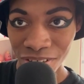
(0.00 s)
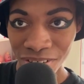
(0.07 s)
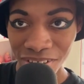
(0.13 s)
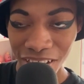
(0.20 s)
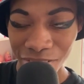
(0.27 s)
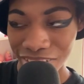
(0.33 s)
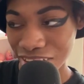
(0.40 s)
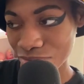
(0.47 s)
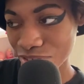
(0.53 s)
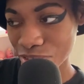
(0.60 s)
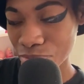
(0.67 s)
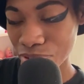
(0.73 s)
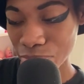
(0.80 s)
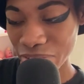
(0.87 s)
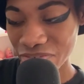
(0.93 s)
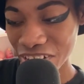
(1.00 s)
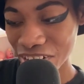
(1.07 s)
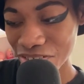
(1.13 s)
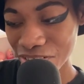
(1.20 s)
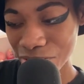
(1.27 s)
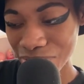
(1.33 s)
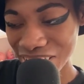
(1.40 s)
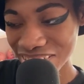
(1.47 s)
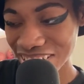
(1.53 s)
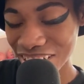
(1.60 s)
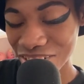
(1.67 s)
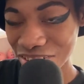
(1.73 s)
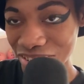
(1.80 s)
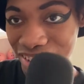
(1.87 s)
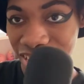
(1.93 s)
I, I was just putting my finger up. That's not
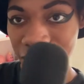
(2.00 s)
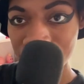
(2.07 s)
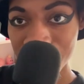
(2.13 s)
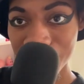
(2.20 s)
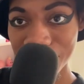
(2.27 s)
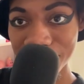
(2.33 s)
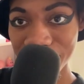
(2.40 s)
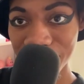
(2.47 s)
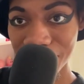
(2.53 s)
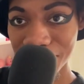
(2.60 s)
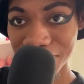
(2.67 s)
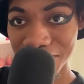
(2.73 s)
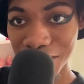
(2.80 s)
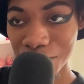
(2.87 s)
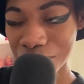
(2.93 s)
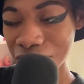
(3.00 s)
her. This is Erica down here.